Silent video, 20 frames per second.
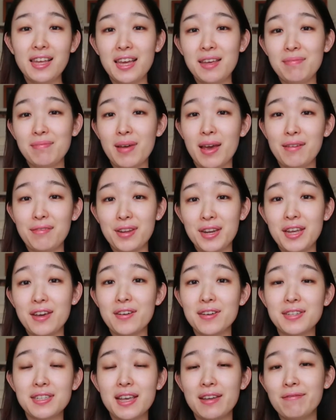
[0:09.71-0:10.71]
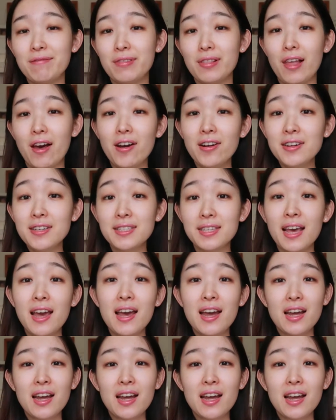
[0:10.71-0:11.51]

in my videos and vlogs.